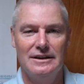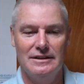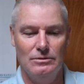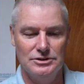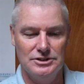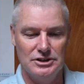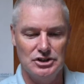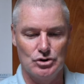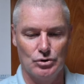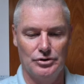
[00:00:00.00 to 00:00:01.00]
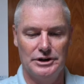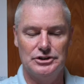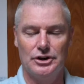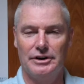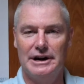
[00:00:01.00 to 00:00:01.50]
that was an extraordinary
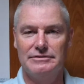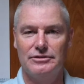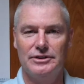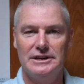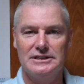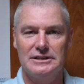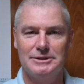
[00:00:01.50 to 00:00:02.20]
turnaround of events.